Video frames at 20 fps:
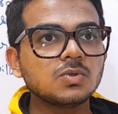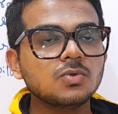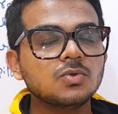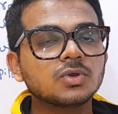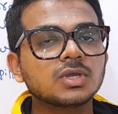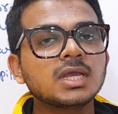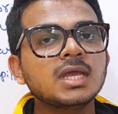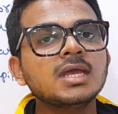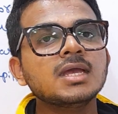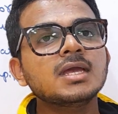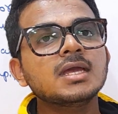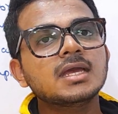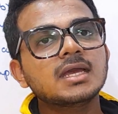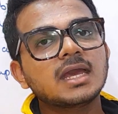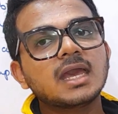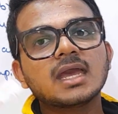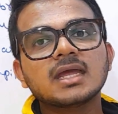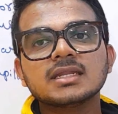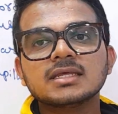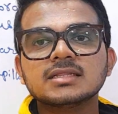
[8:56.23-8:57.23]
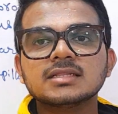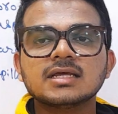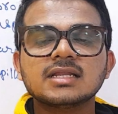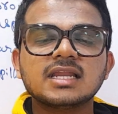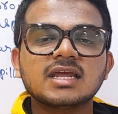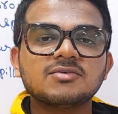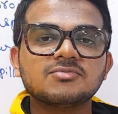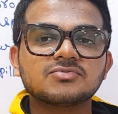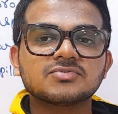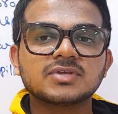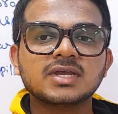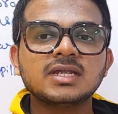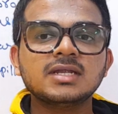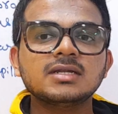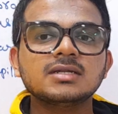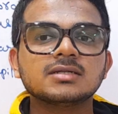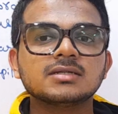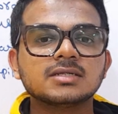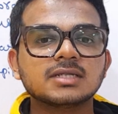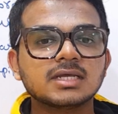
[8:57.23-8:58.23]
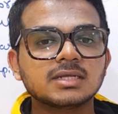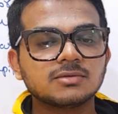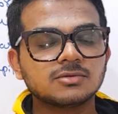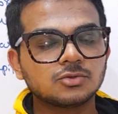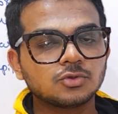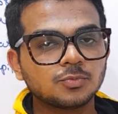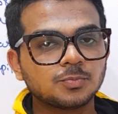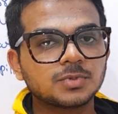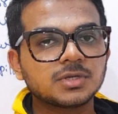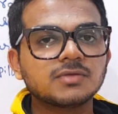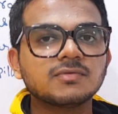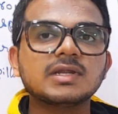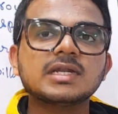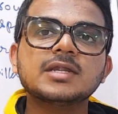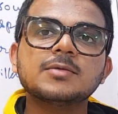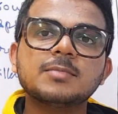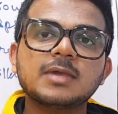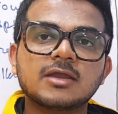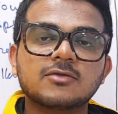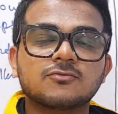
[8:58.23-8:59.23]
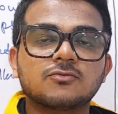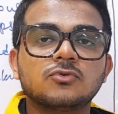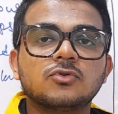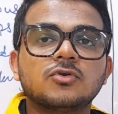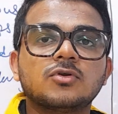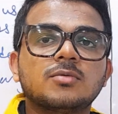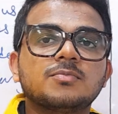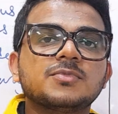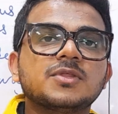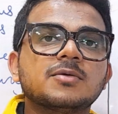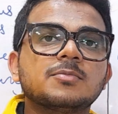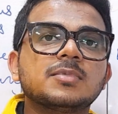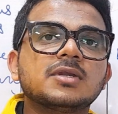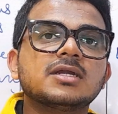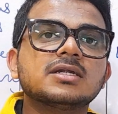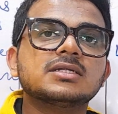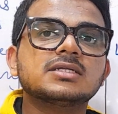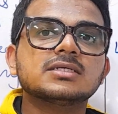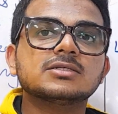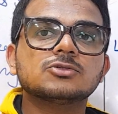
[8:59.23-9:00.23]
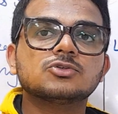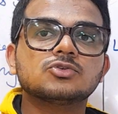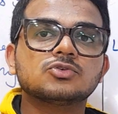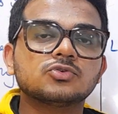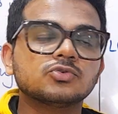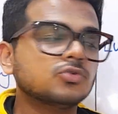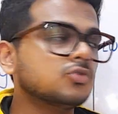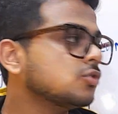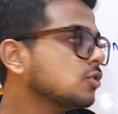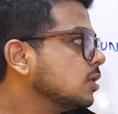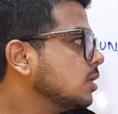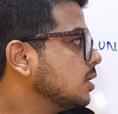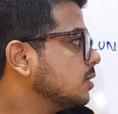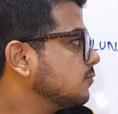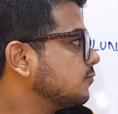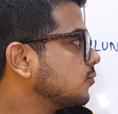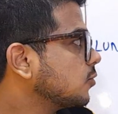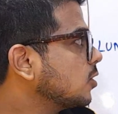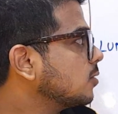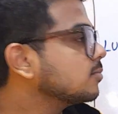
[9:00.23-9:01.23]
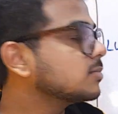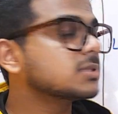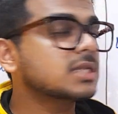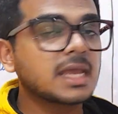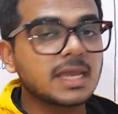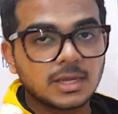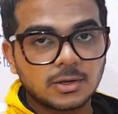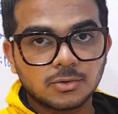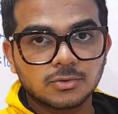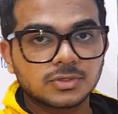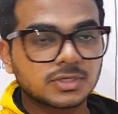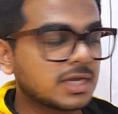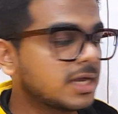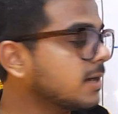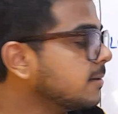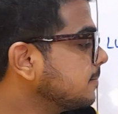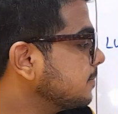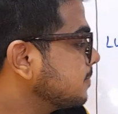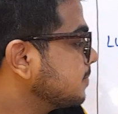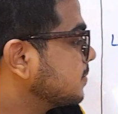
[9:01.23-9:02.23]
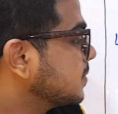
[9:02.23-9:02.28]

Okay, and in the left side to prevent the backflow of the blood from aorta.